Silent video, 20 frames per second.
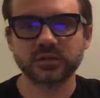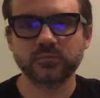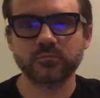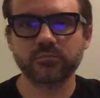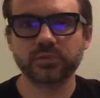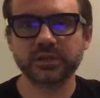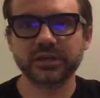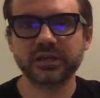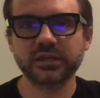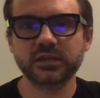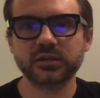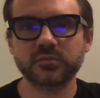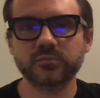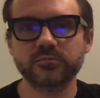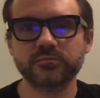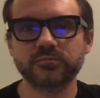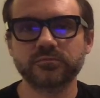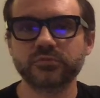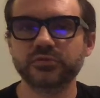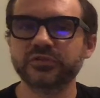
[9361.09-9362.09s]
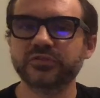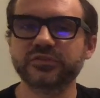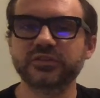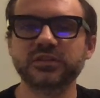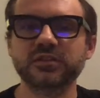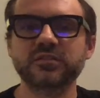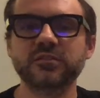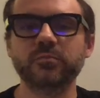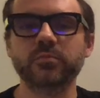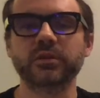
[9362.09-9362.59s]
blank
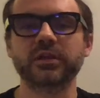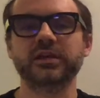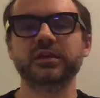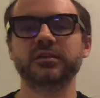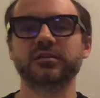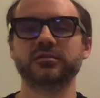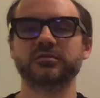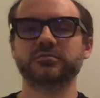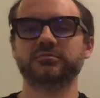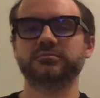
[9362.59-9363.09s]
precedes blank.